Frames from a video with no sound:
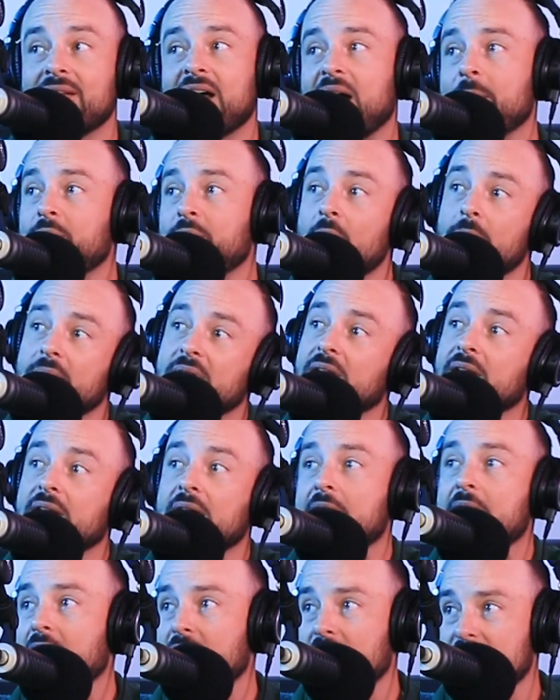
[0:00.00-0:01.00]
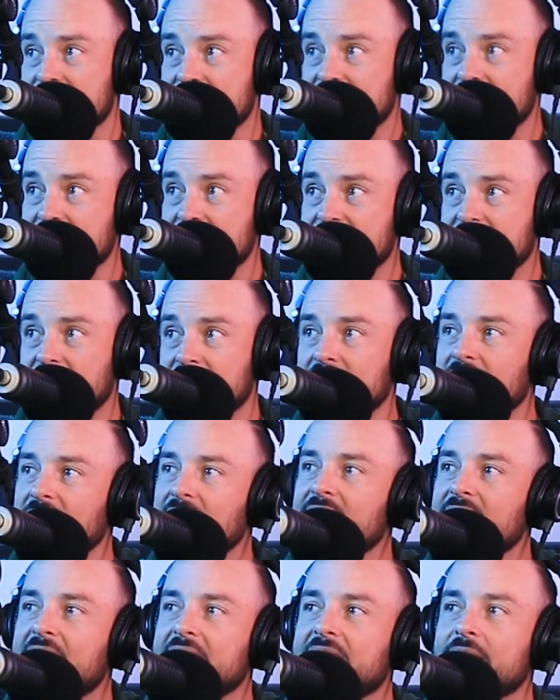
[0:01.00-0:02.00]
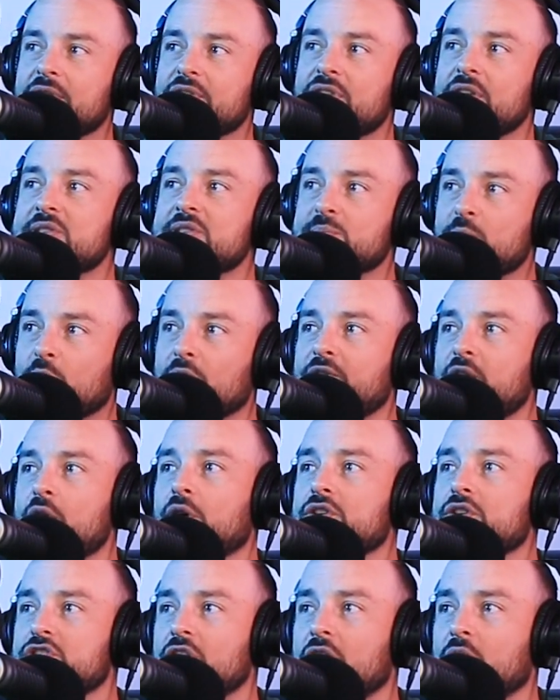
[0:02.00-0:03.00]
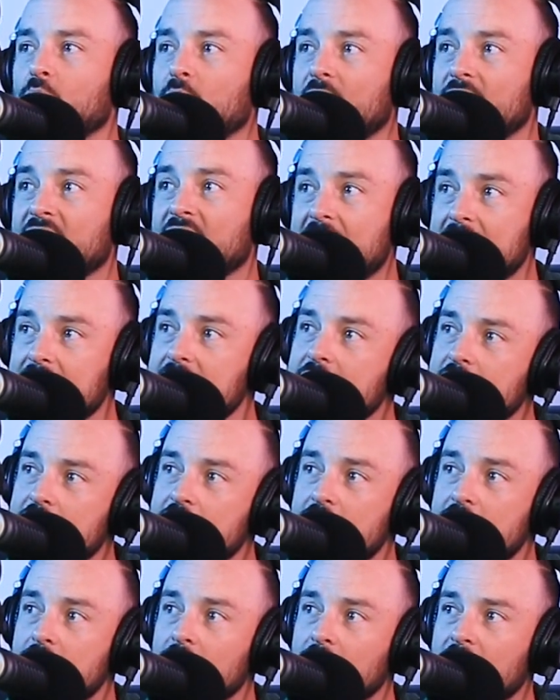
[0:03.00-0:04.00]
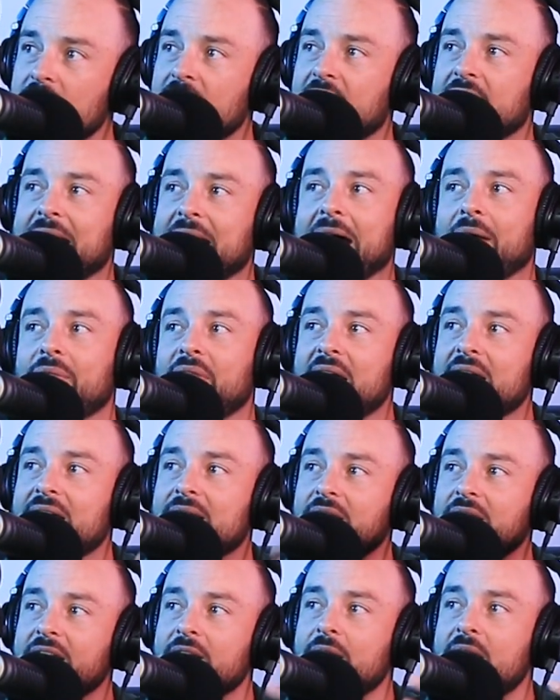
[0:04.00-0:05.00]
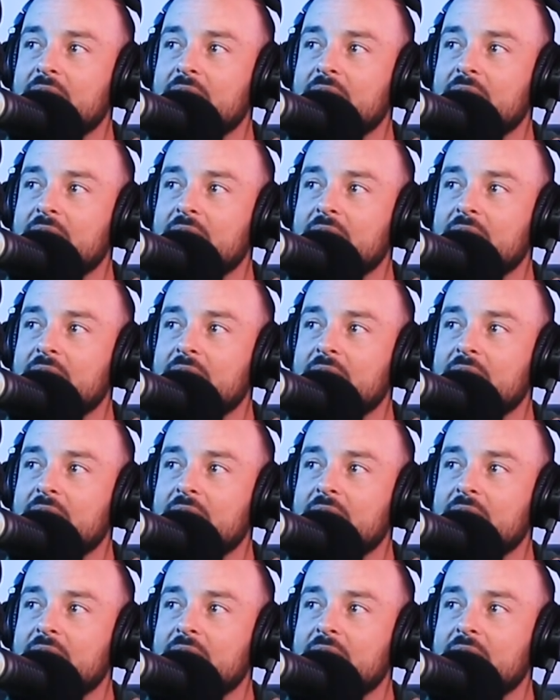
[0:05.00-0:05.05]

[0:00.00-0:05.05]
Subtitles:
I probably need to hire an assistant, and everything's more focused on what they need to do and how they can